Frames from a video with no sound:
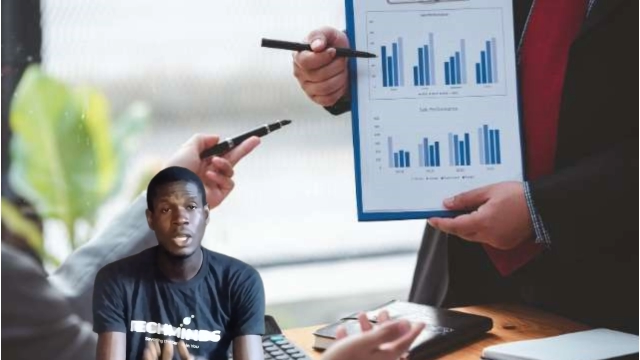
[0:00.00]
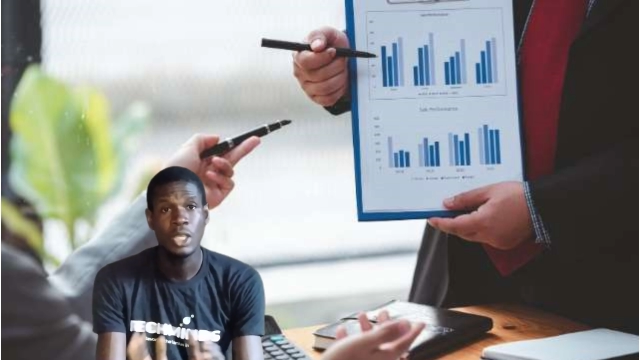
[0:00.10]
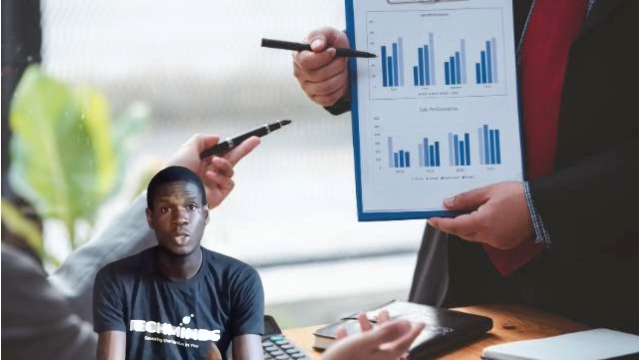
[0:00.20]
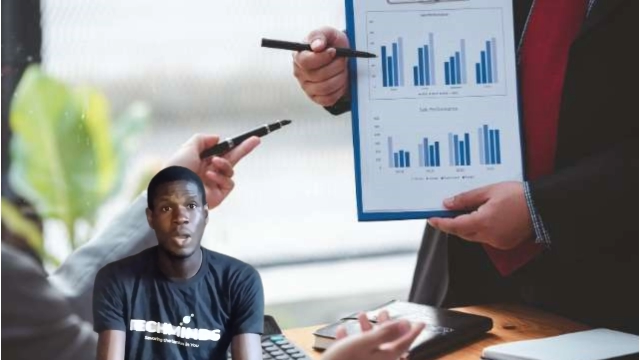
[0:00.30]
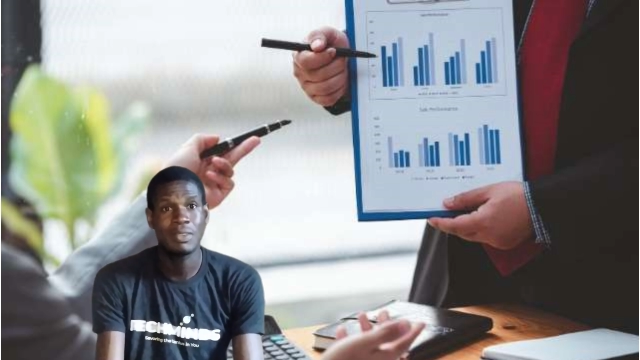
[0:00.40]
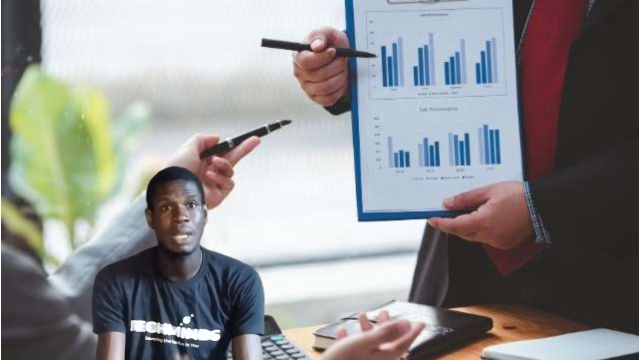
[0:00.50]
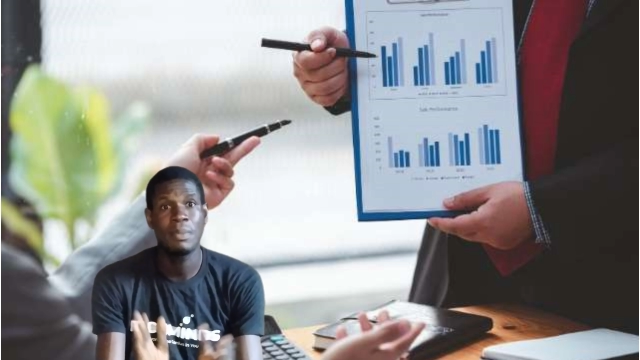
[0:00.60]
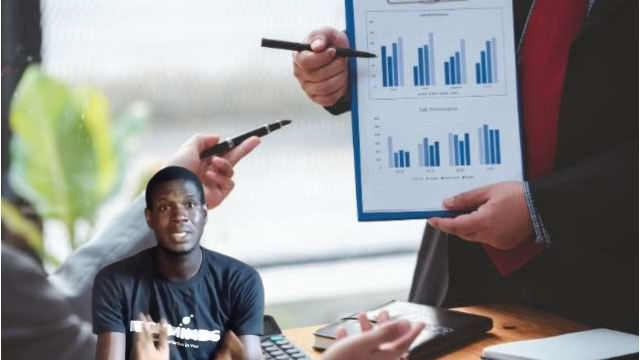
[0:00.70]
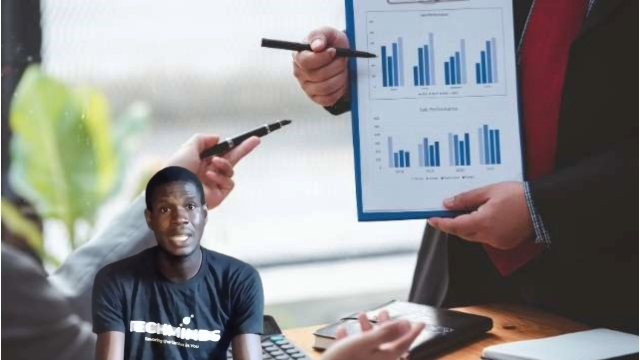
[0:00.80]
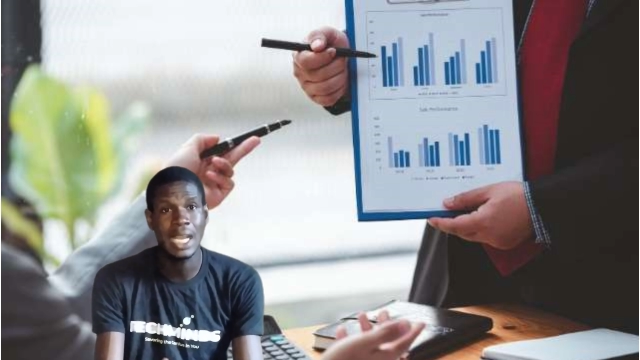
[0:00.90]
So after
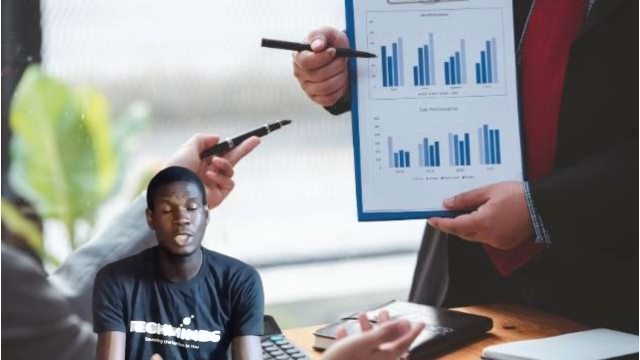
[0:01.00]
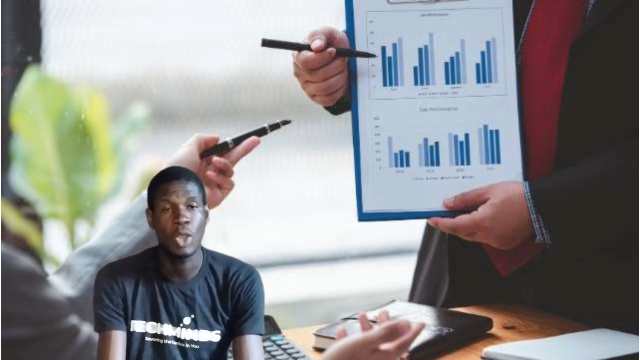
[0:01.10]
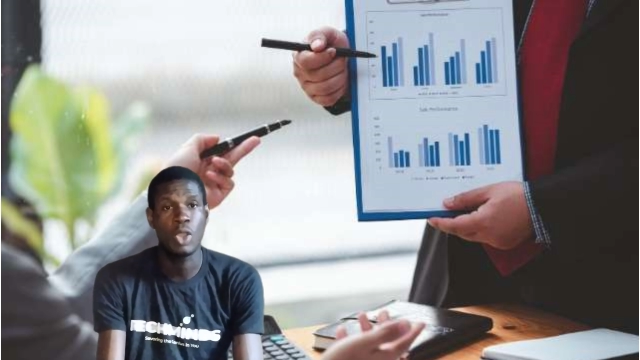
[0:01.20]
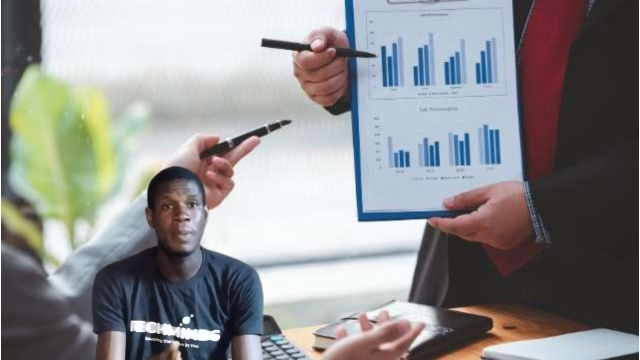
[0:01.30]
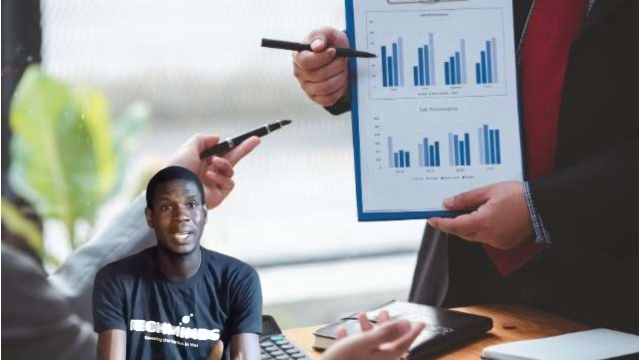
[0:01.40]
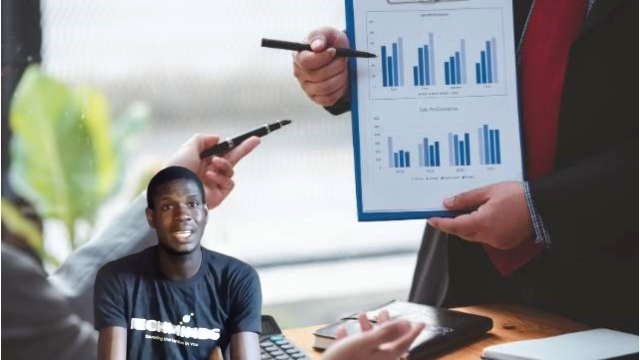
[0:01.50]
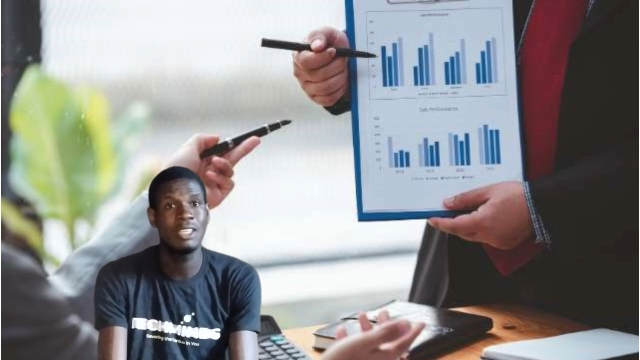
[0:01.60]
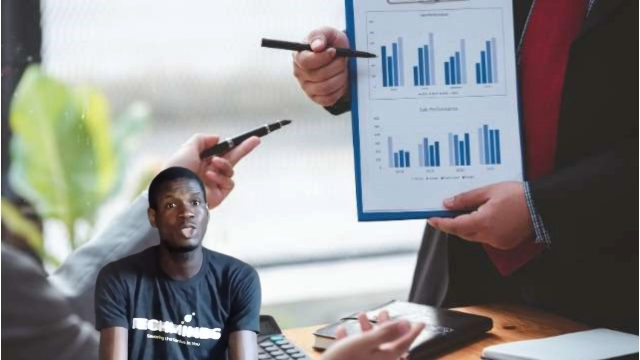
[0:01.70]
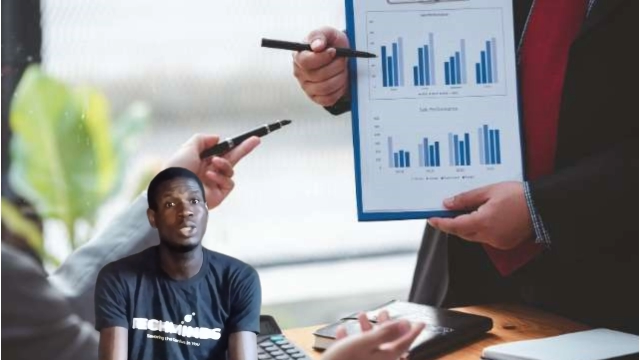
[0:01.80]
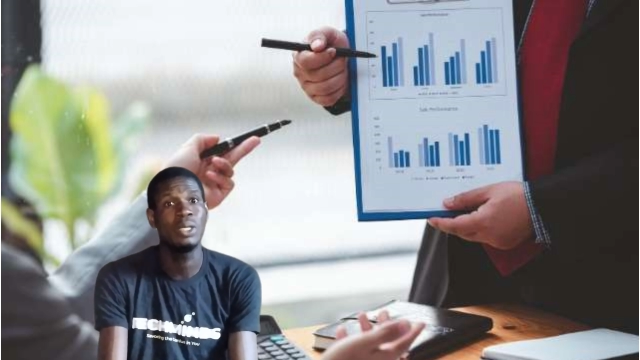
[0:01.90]
maintenance, we're going back again
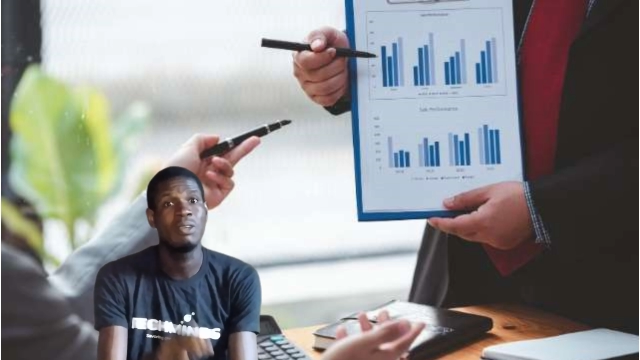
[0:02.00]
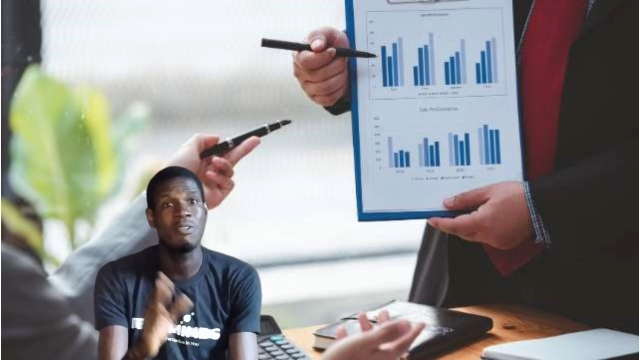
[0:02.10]
to the